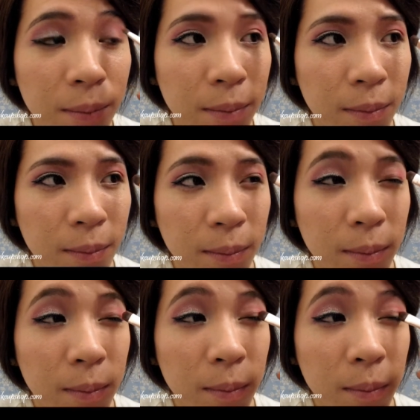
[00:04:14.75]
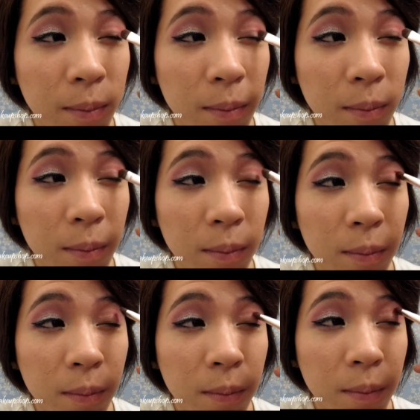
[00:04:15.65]

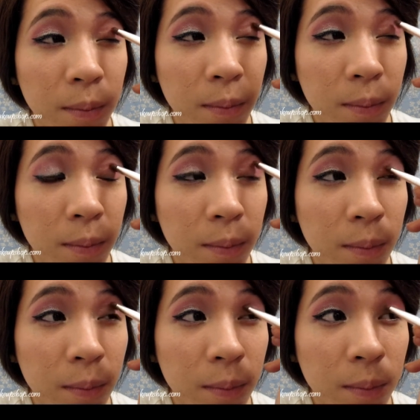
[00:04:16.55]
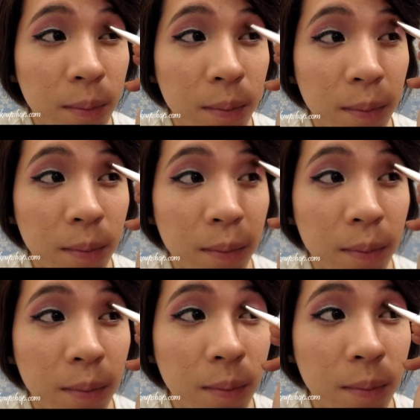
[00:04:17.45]

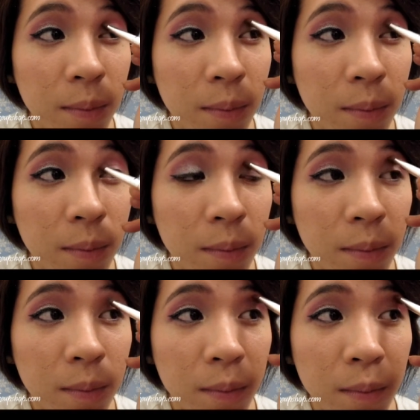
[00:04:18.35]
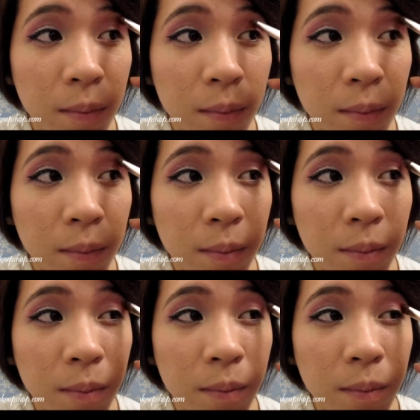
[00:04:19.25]

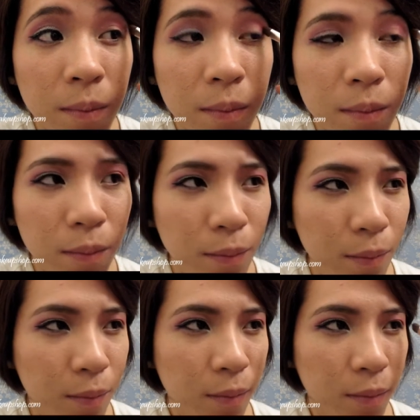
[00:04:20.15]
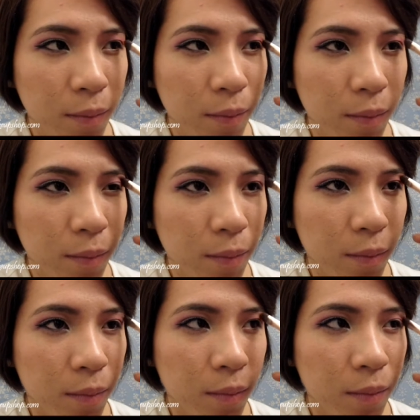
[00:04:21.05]

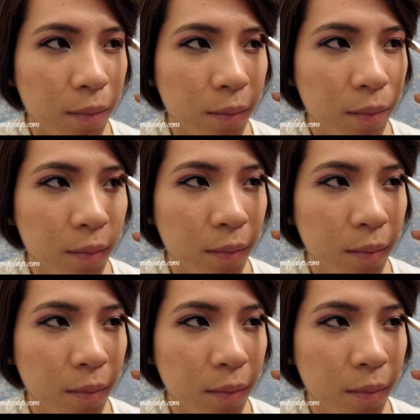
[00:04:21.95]
Nobody speaks.